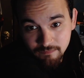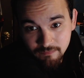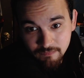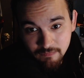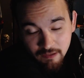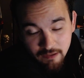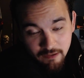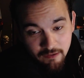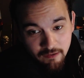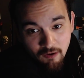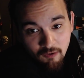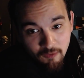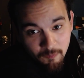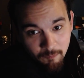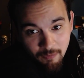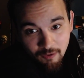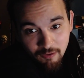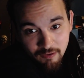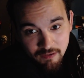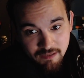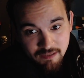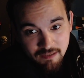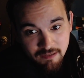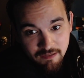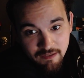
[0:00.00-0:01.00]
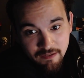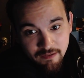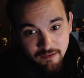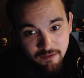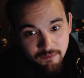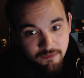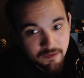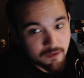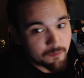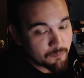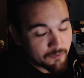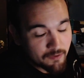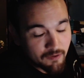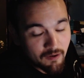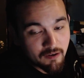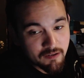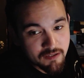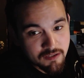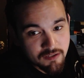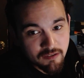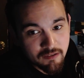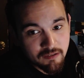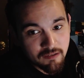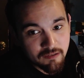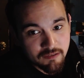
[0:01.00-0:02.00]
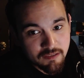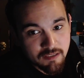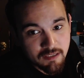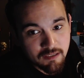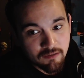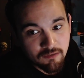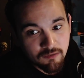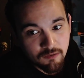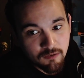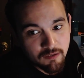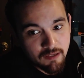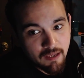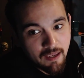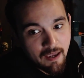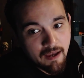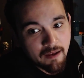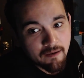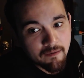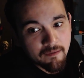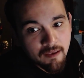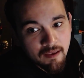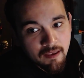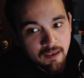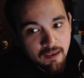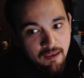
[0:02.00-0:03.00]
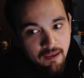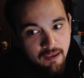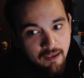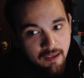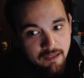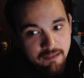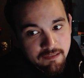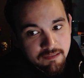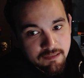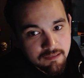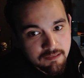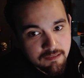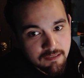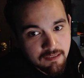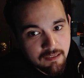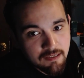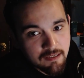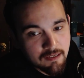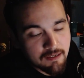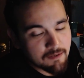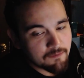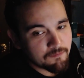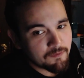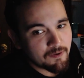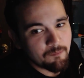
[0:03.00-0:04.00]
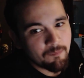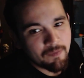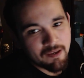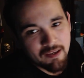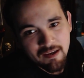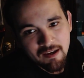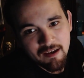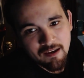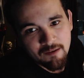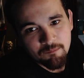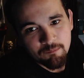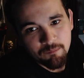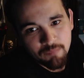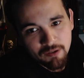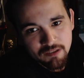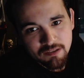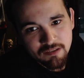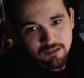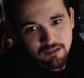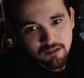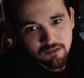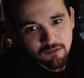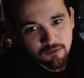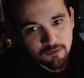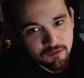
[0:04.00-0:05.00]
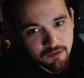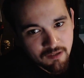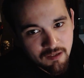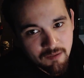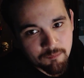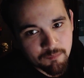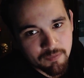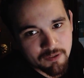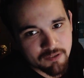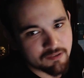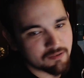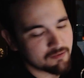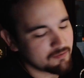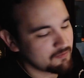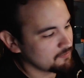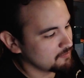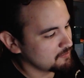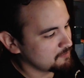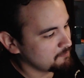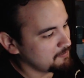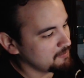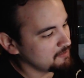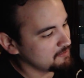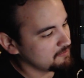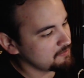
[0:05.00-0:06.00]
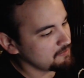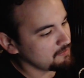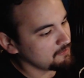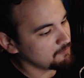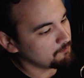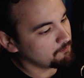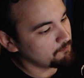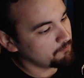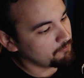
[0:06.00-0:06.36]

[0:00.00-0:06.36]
There are parts in here that we're actually going to take a look at and see if I may have busted or not busted on this PC.